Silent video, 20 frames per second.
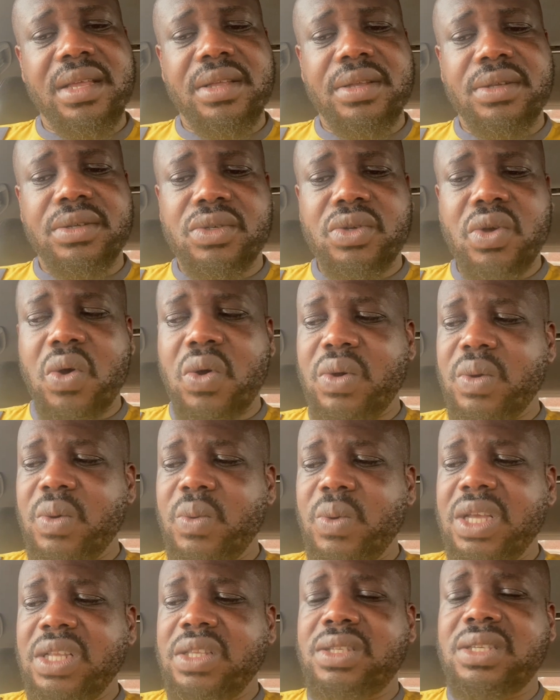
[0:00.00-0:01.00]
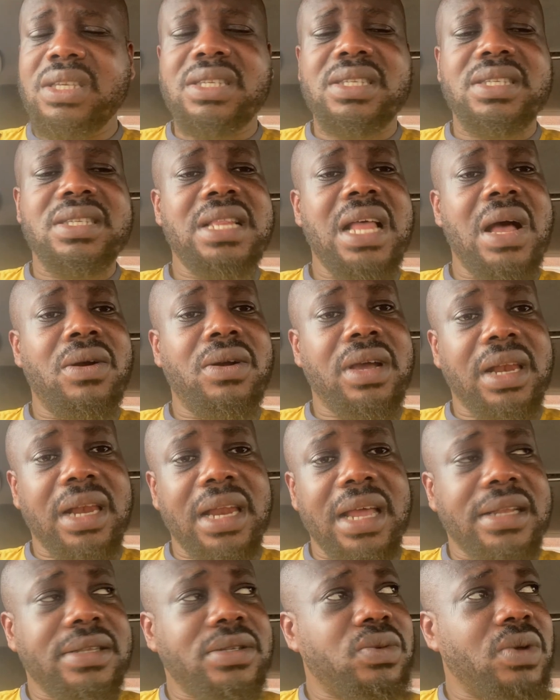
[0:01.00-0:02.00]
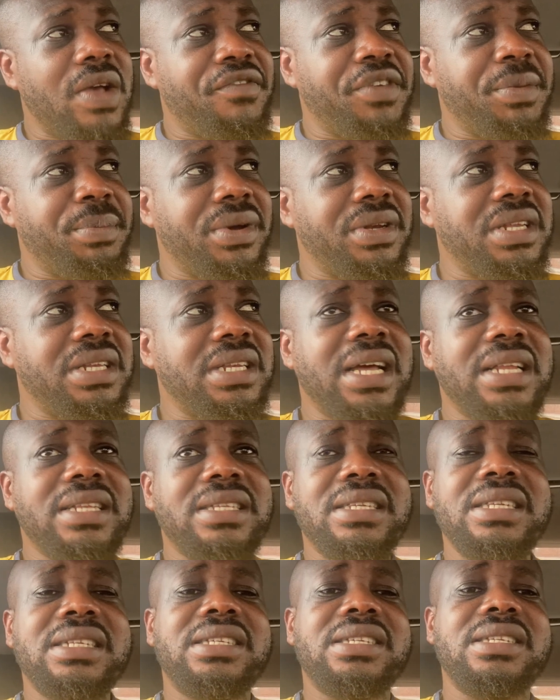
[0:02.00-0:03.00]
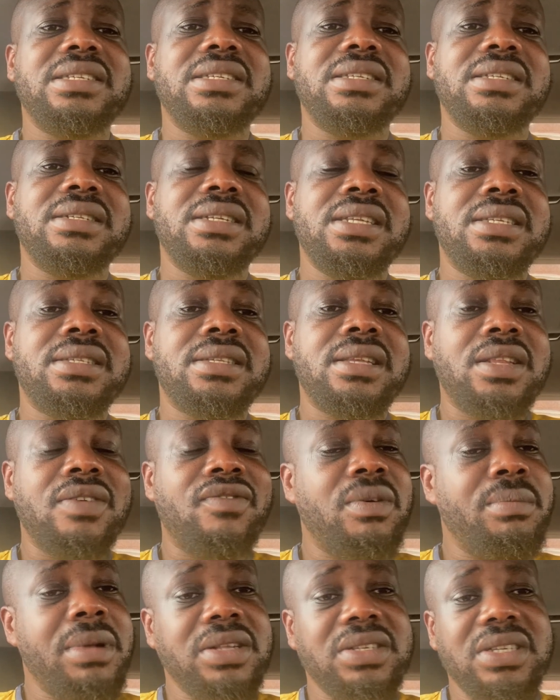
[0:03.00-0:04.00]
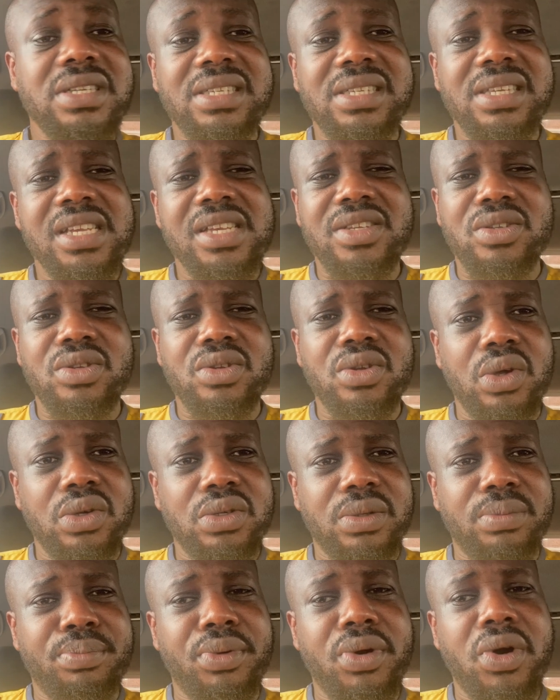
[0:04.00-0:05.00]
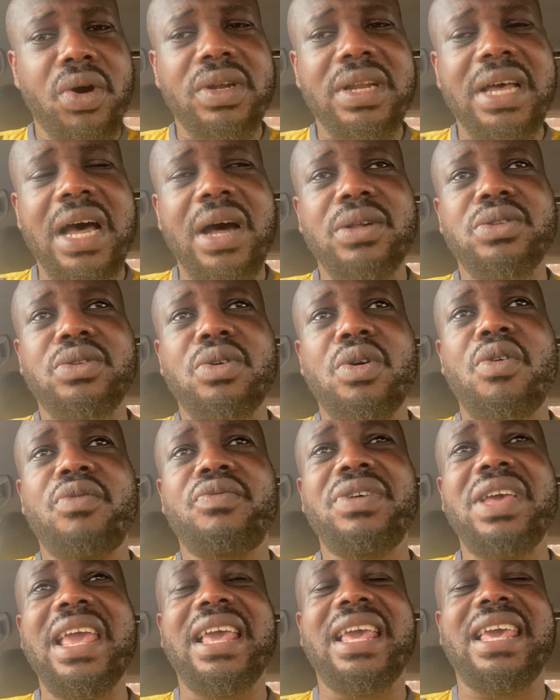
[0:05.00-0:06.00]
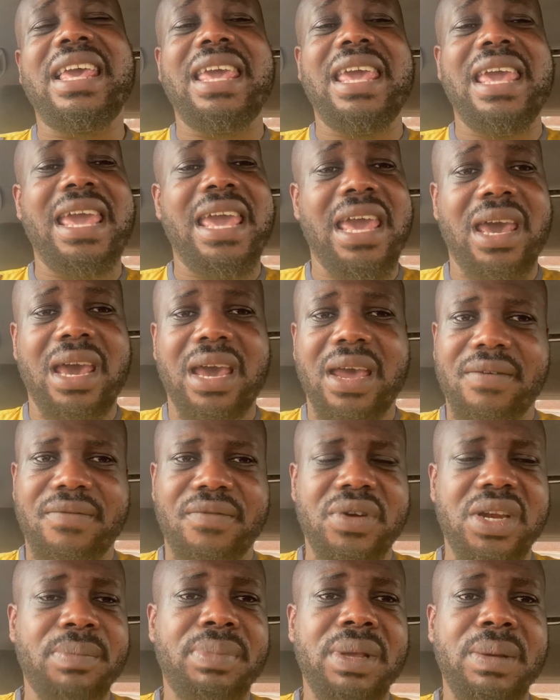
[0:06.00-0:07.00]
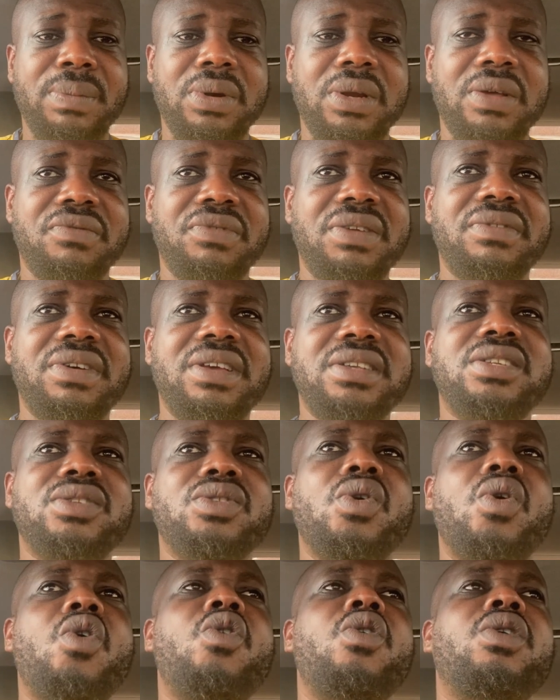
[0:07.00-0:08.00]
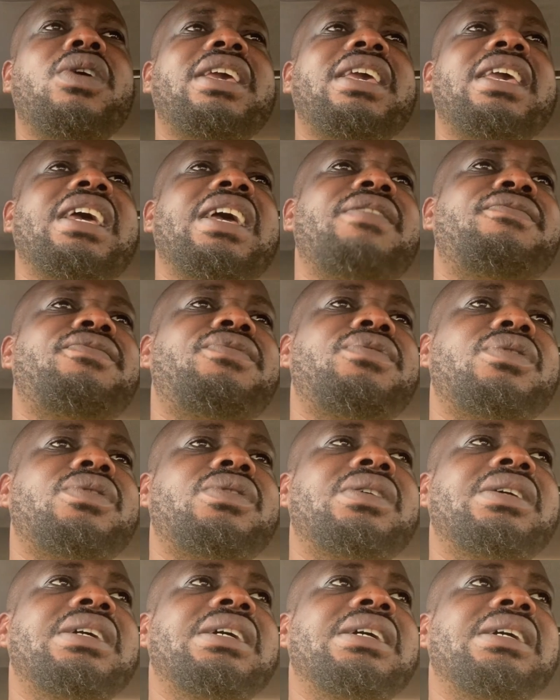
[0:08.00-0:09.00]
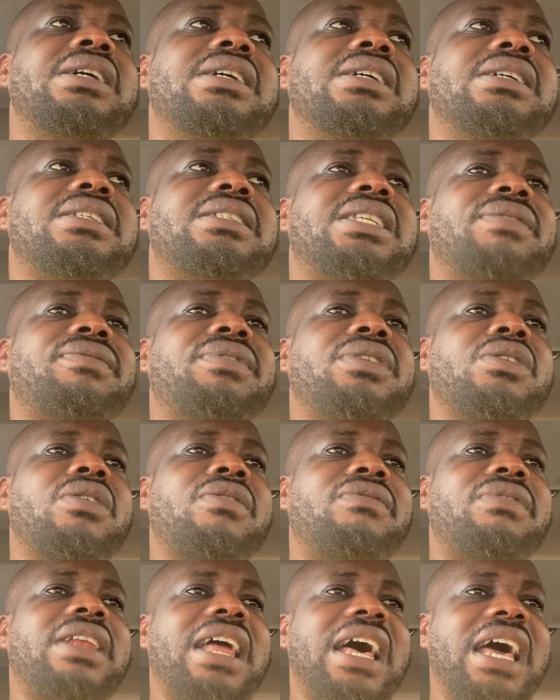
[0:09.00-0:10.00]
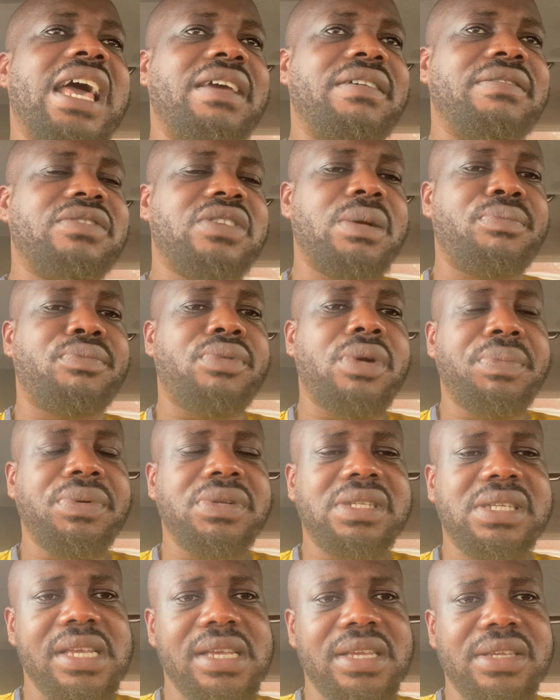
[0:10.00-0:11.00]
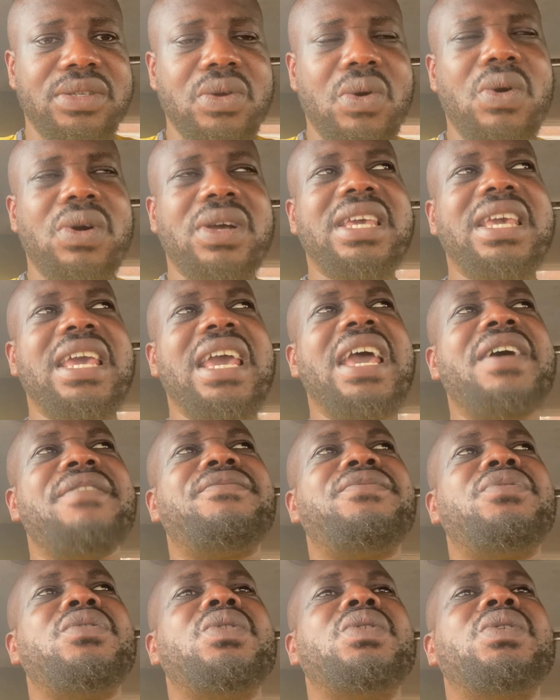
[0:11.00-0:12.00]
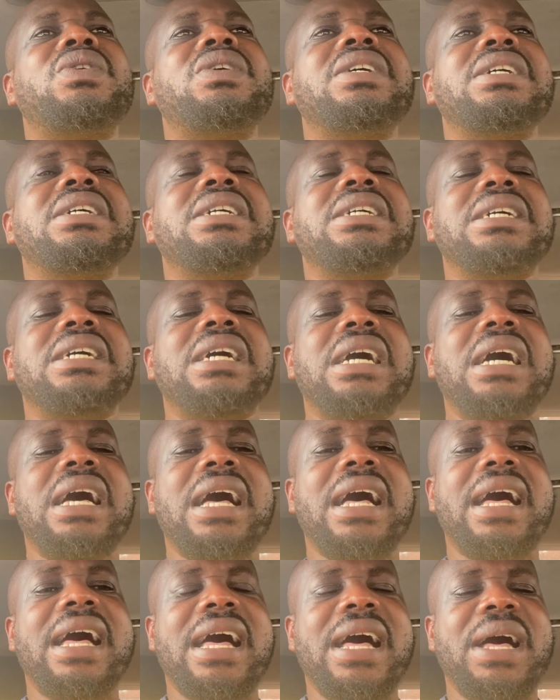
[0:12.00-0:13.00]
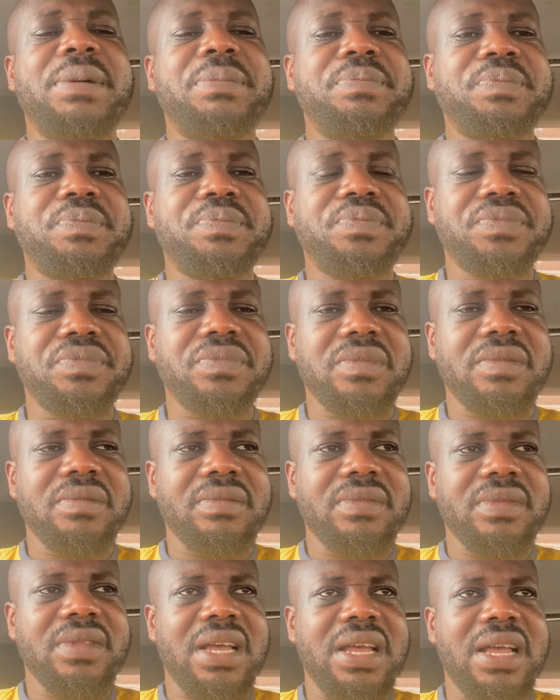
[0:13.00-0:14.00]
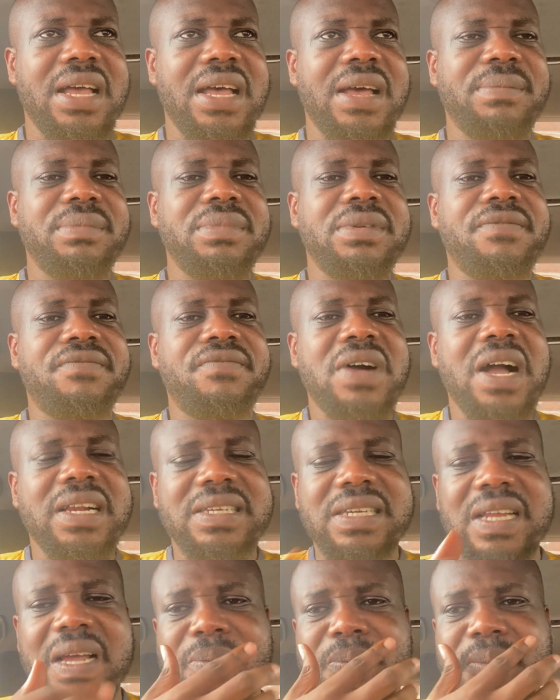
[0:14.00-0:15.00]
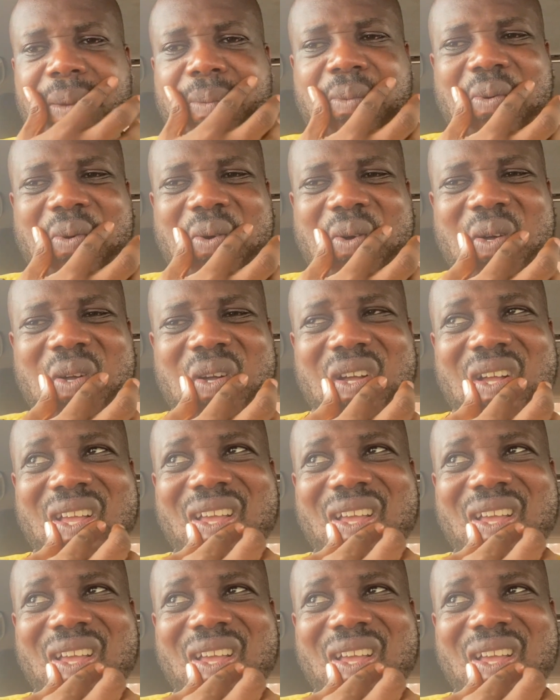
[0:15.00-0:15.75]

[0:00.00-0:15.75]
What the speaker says: So it is now clear to everybody that the state of emergency is not born out of care for the people of Rivers State, or care for saving of lives and properties, or care for the fact that people